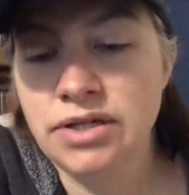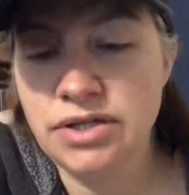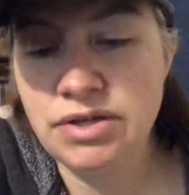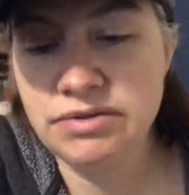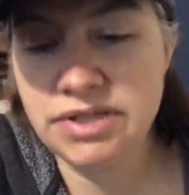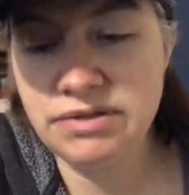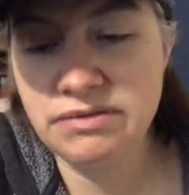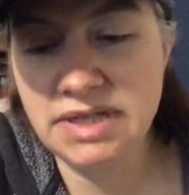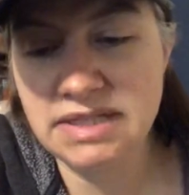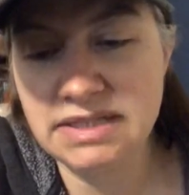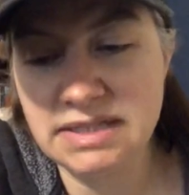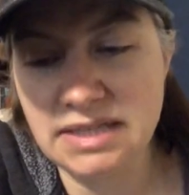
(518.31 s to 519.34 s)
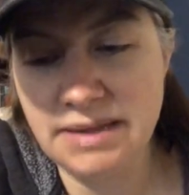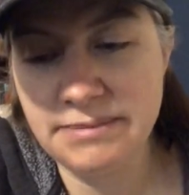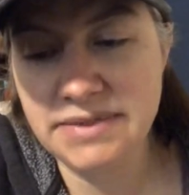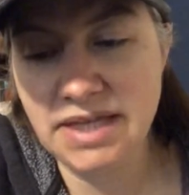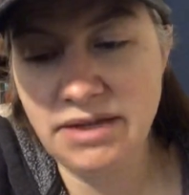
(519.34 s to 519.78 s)
You two need to
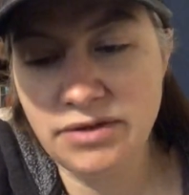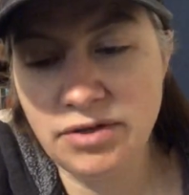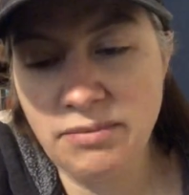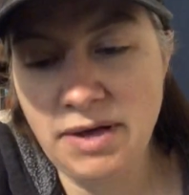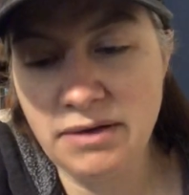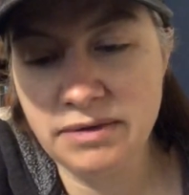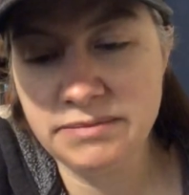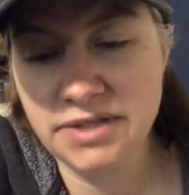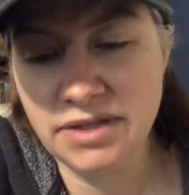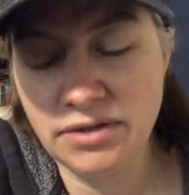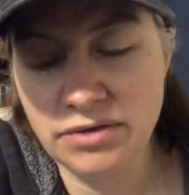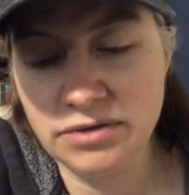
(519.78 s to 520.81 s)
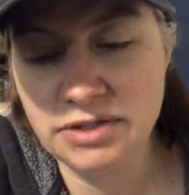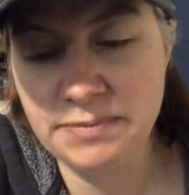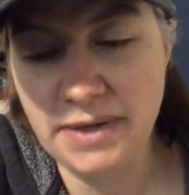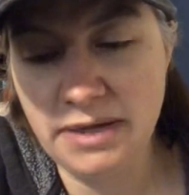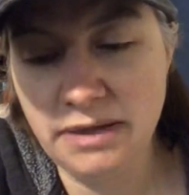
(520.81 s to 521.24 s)
sleep. Dale, you're welcome to the colonel's
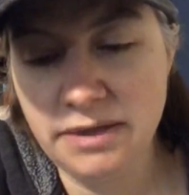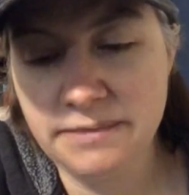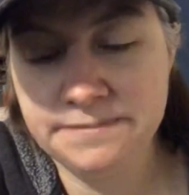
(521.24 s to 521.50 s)
bunk.